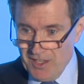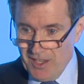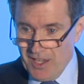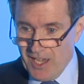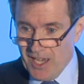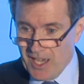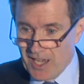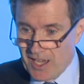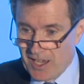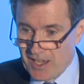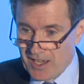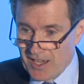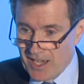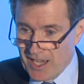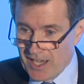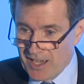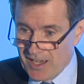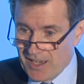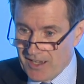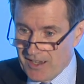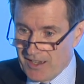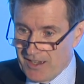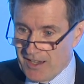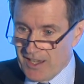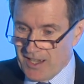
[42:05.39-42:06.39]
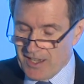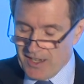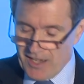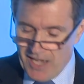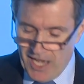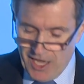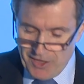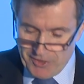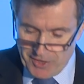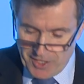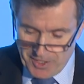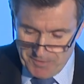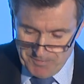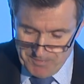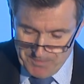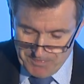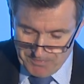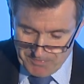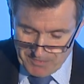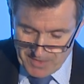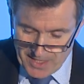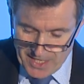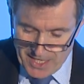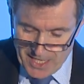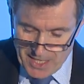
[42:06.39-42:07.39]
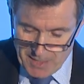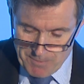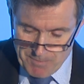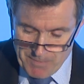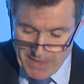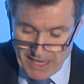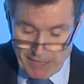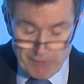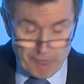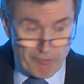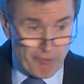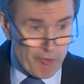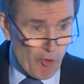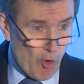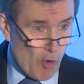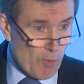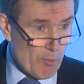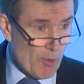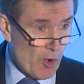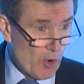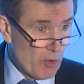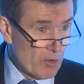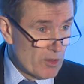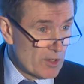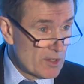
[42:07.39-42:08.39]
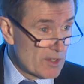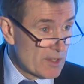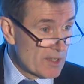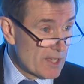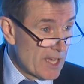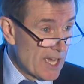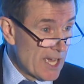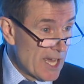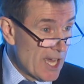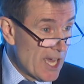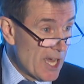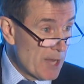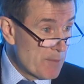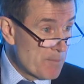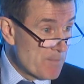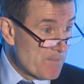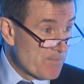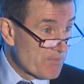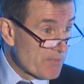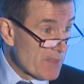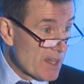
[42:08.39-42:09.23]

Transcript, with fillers: uh, uh, other um, informal um,